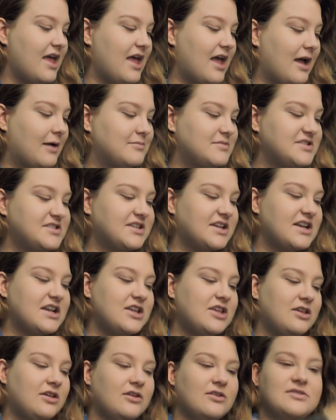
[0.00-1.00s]
I'm just going
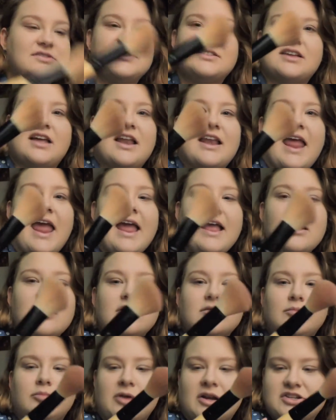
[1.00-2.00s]
to use an
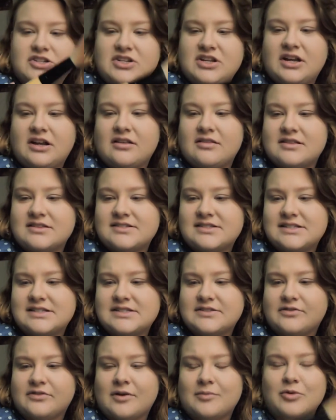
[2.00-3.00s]
angled brush here. This
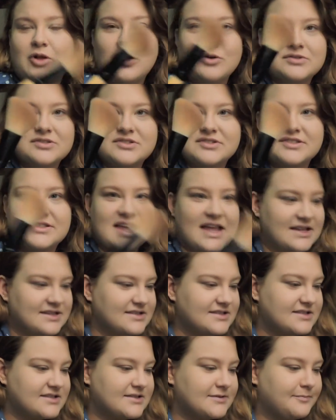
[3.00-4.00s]
is from Coastal
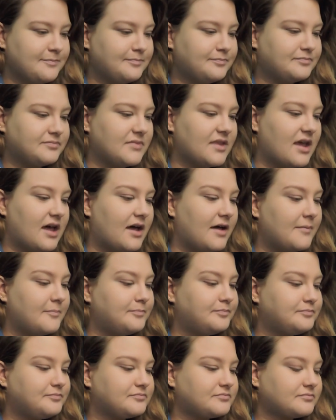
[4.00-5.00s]
Scents.
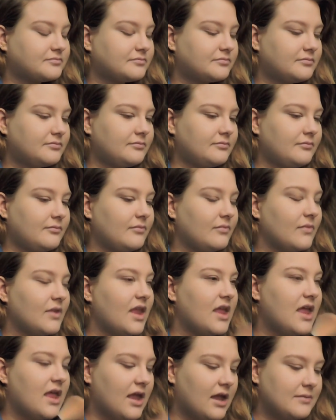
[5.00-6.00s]
I'm
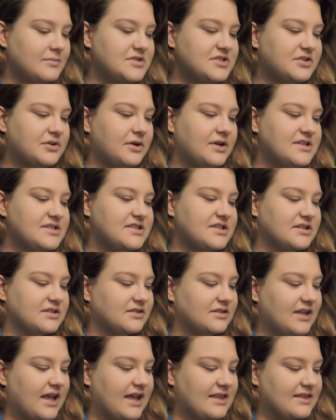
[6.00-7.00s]
just going to
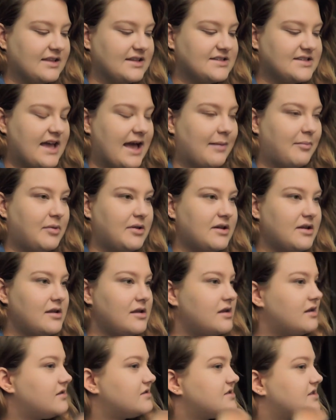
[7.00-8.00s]
lightly tap it
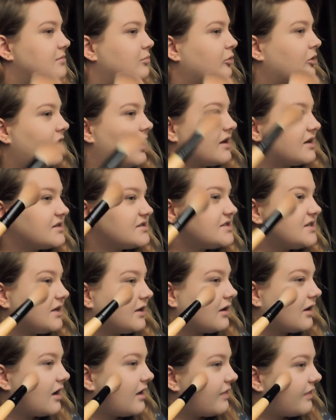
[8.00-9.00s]
into the product
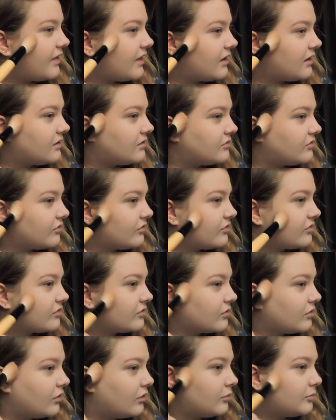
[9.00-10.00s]
here and then
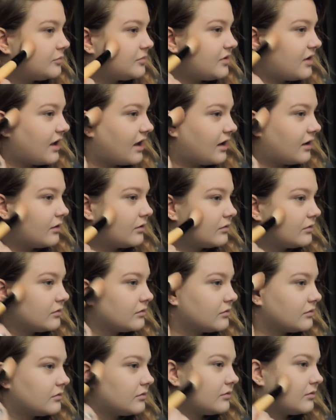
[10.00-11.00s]
just sculpt out.
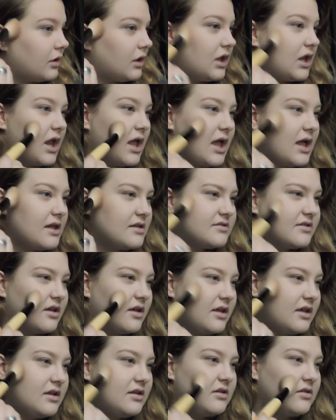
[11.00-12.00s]
It has a
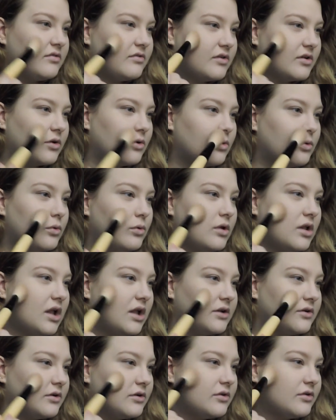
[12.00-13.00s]
hint of a cool
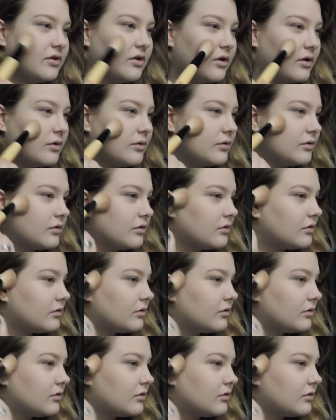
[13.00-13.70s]
undertone.